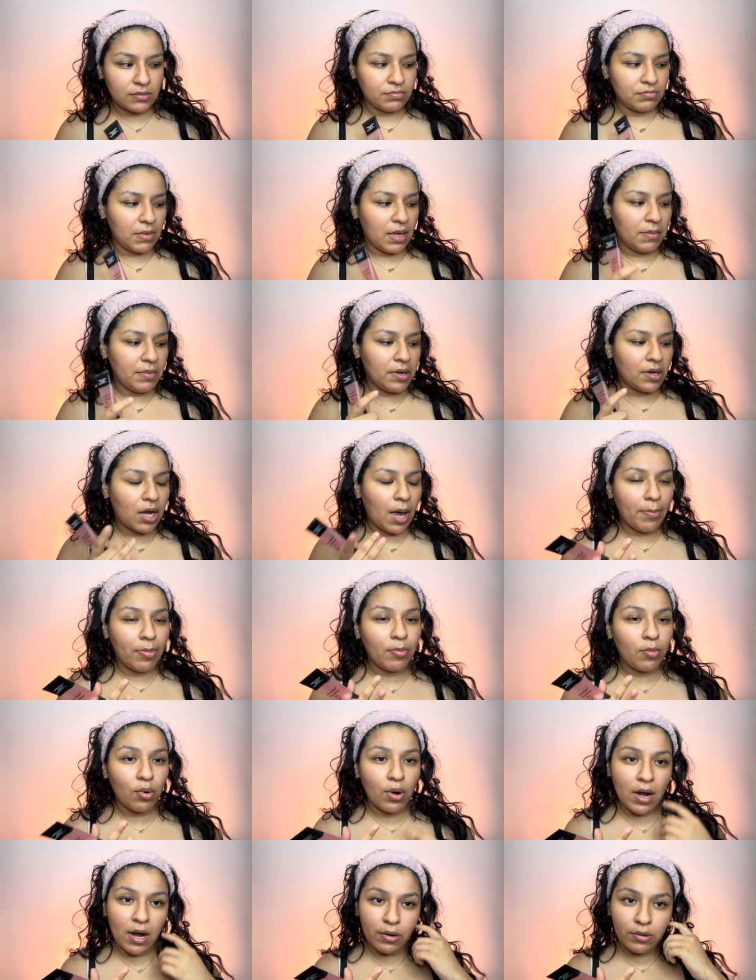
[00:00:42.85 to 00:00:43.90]
Maybe a couple
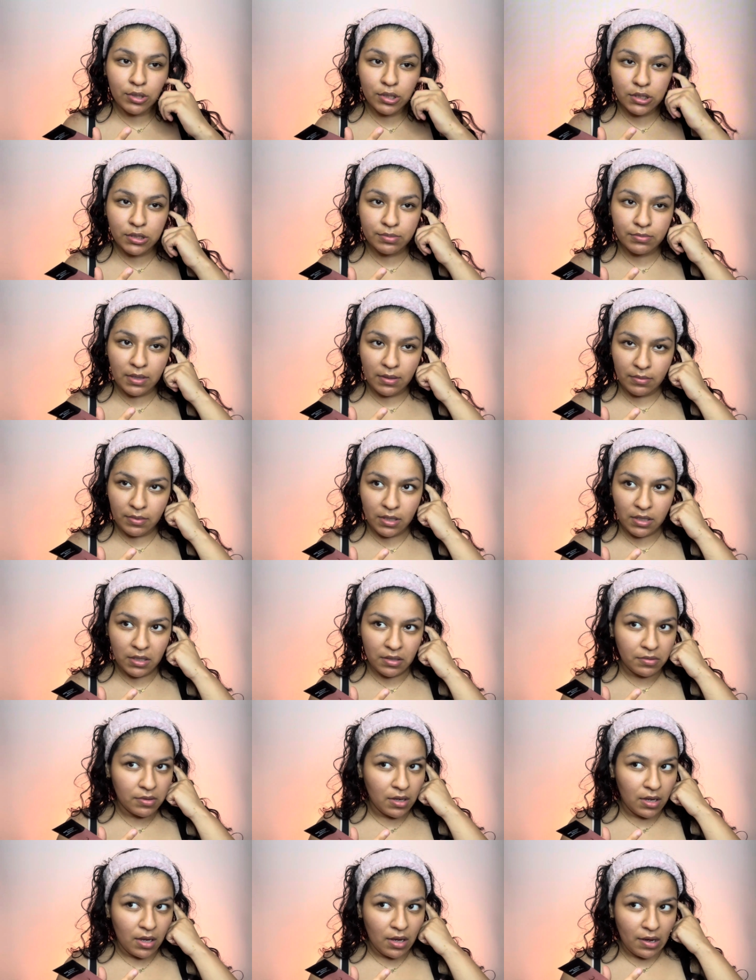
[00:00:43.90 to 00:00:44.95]
more hours, maybe
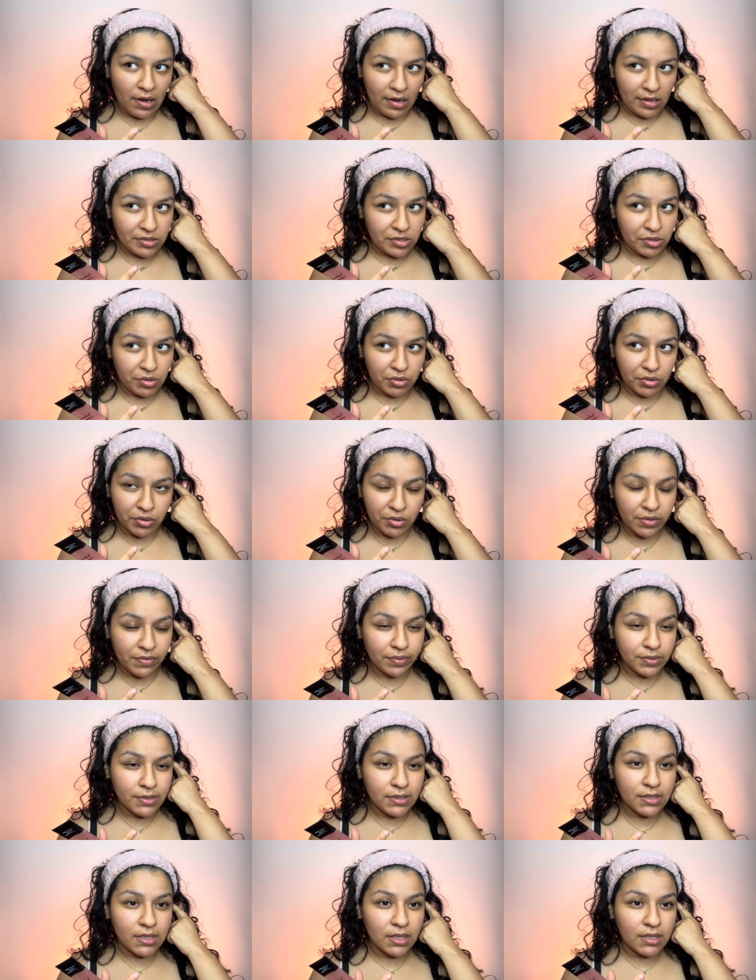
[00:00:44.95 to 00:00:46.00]
a total of
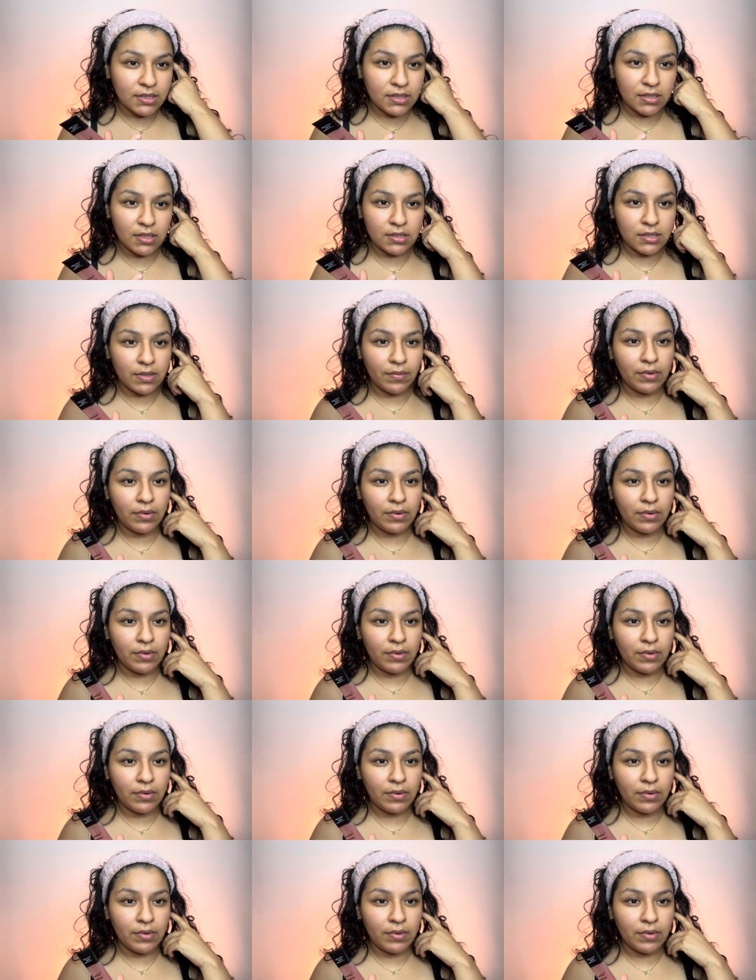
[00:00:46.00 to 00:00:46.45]
6 to 7